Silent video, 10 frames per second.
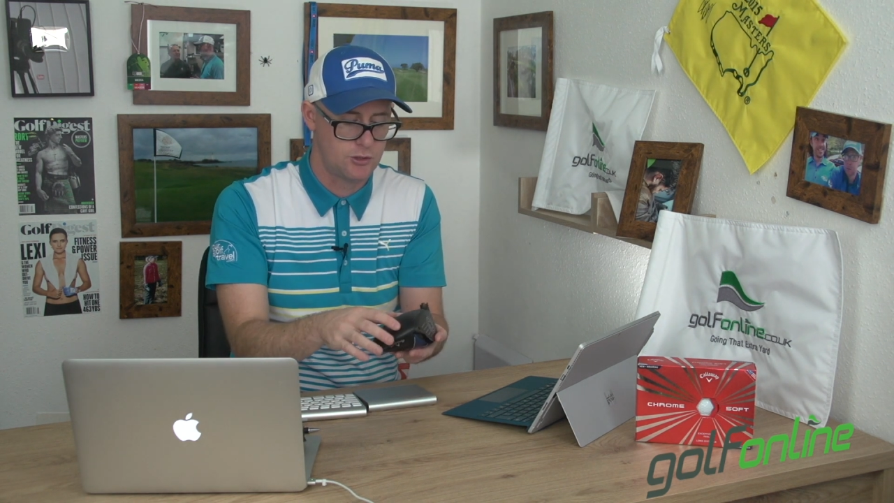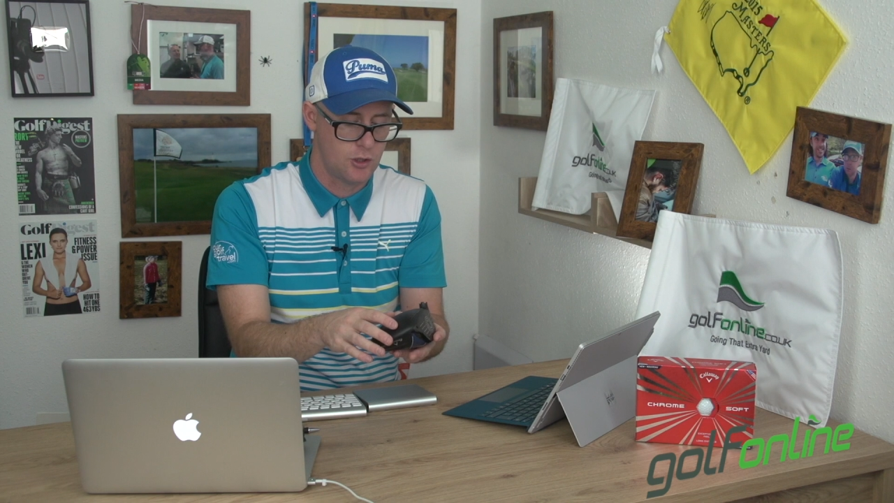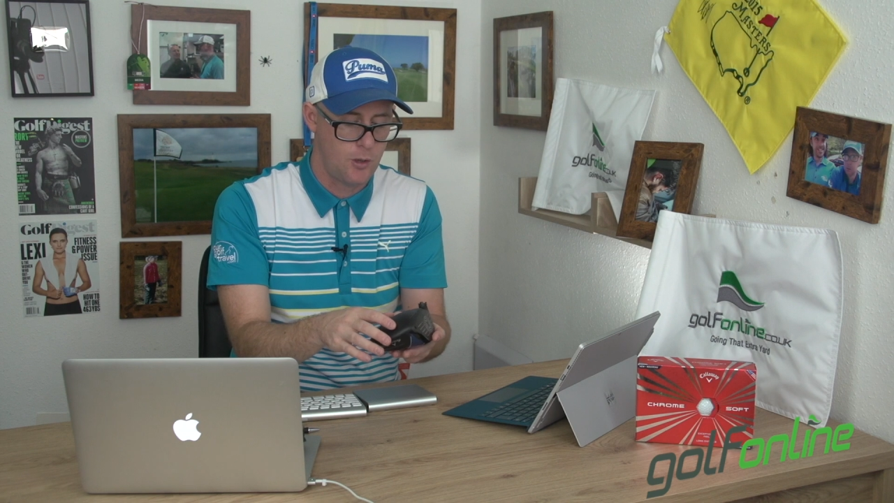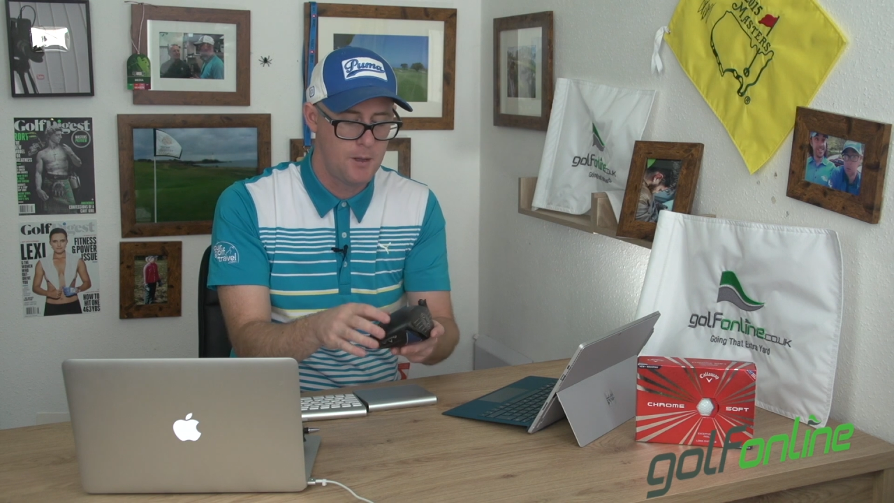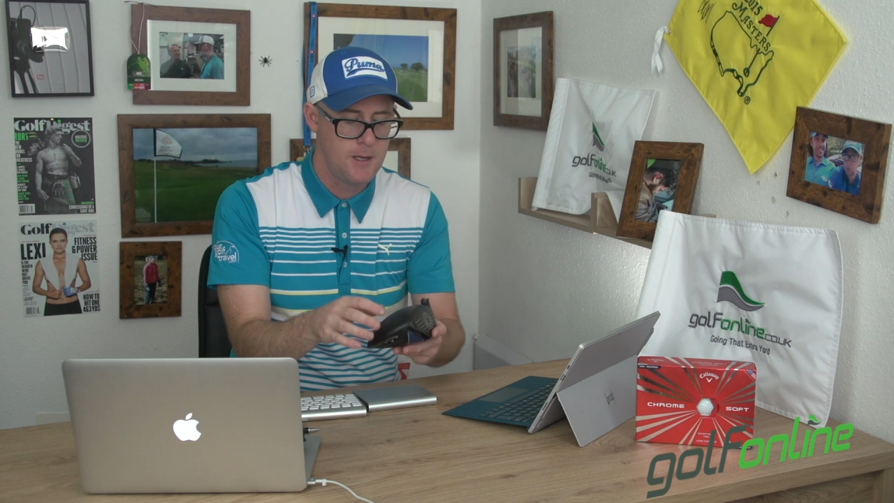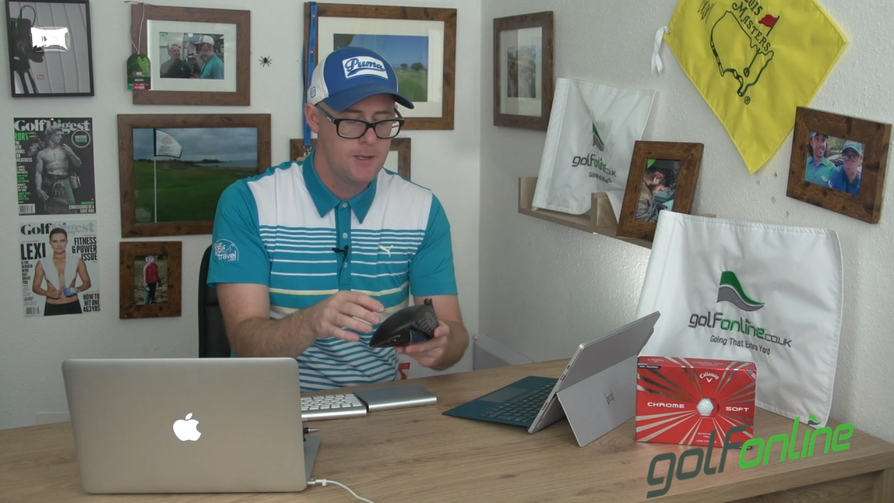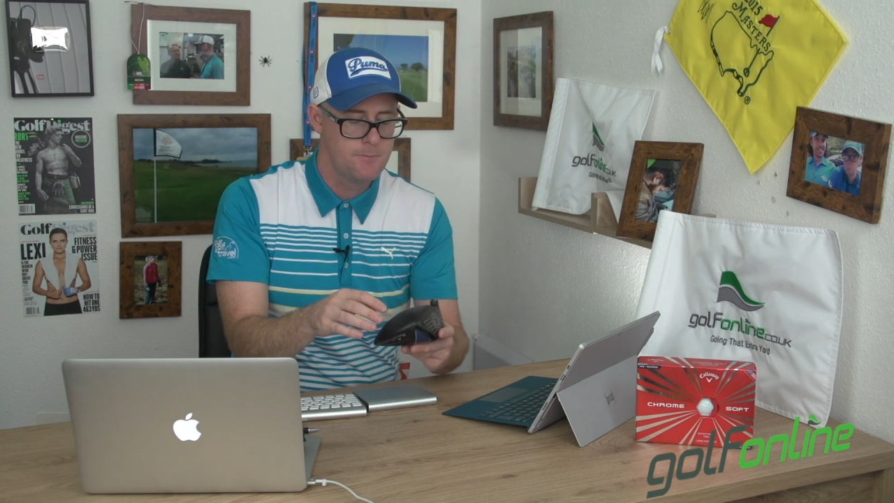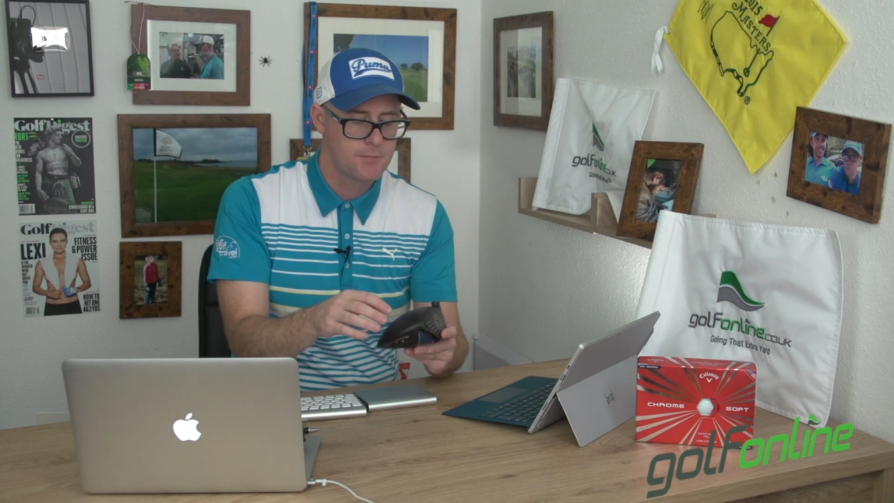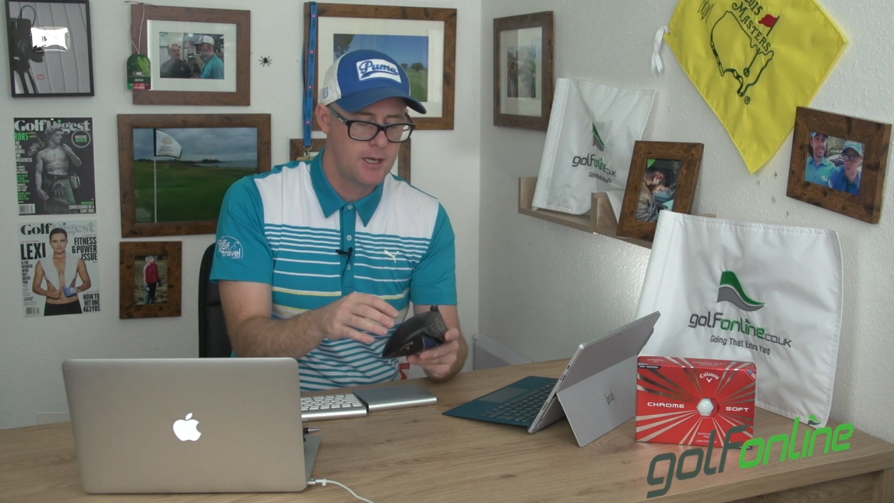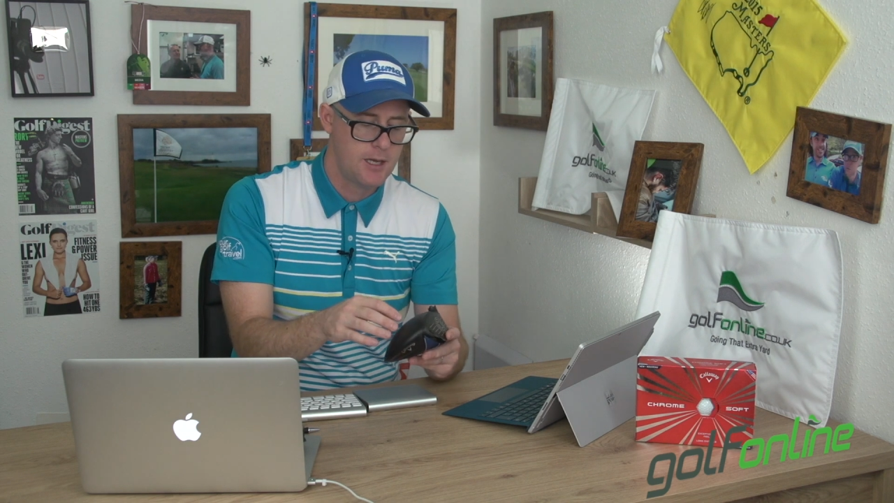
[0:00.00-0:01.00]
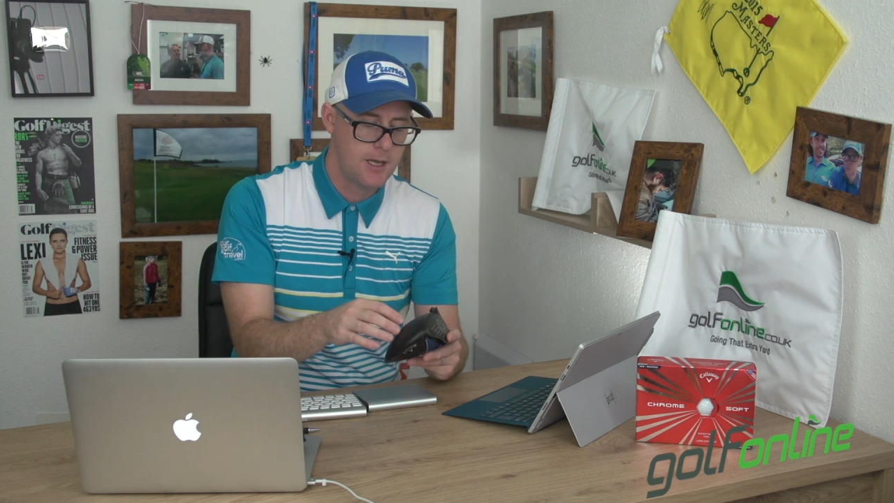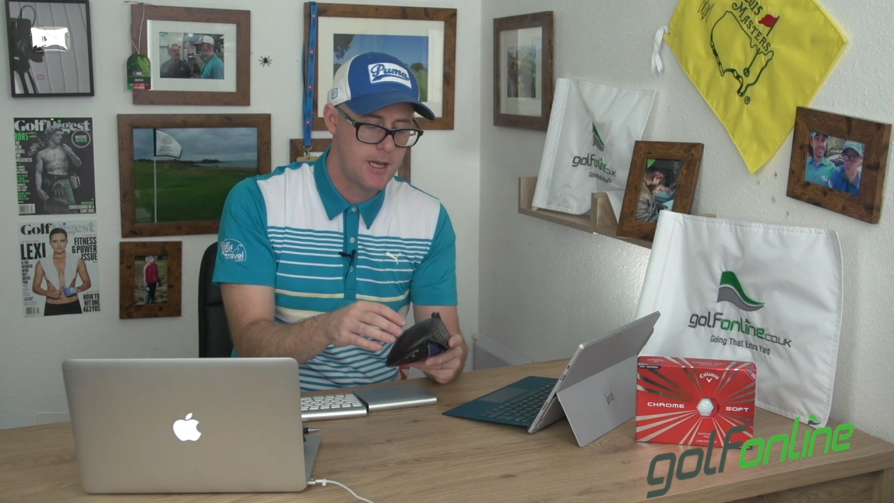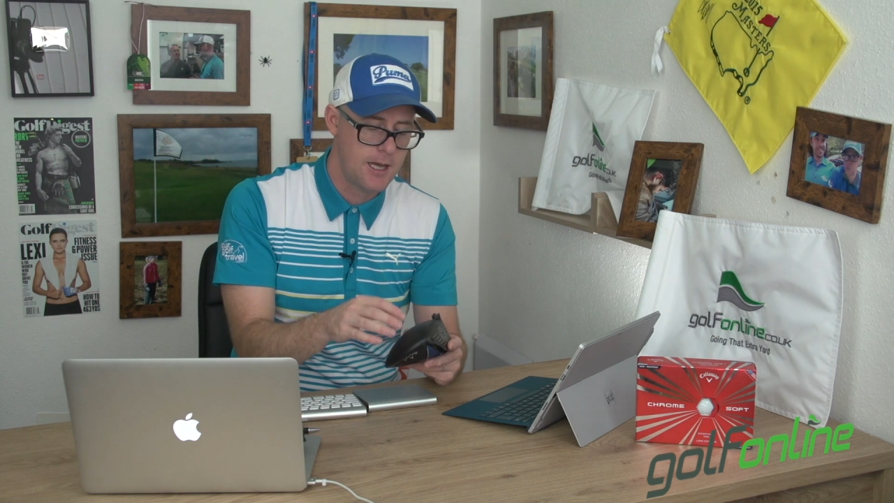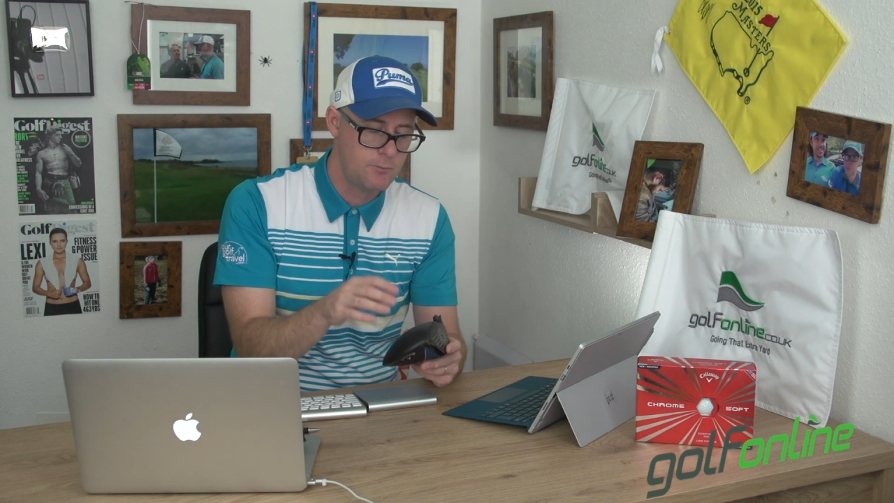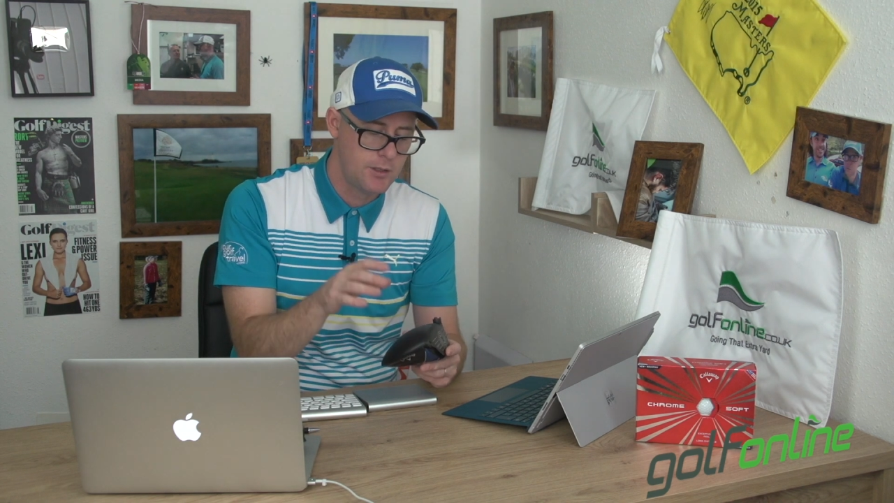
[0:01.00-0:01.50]
top.
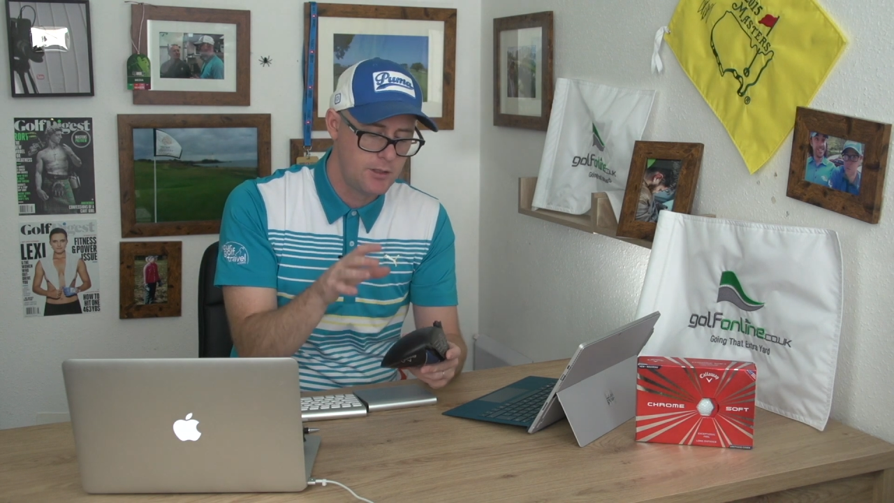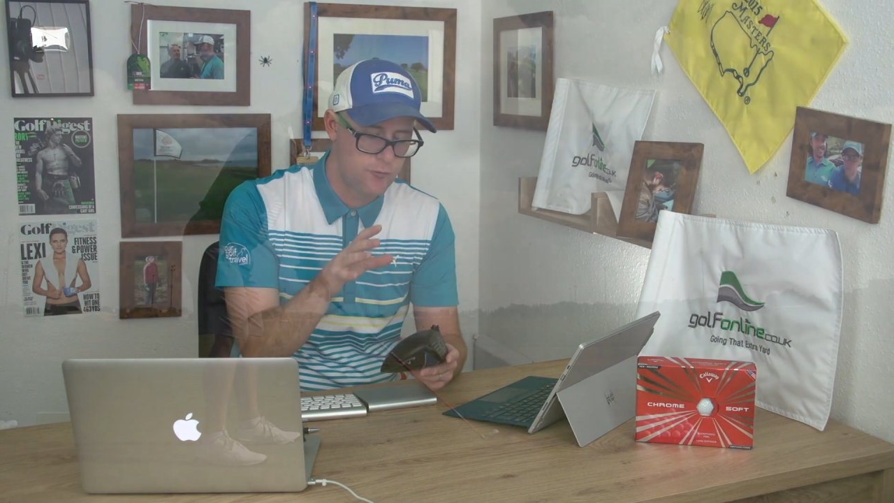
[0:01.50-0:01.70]
And when you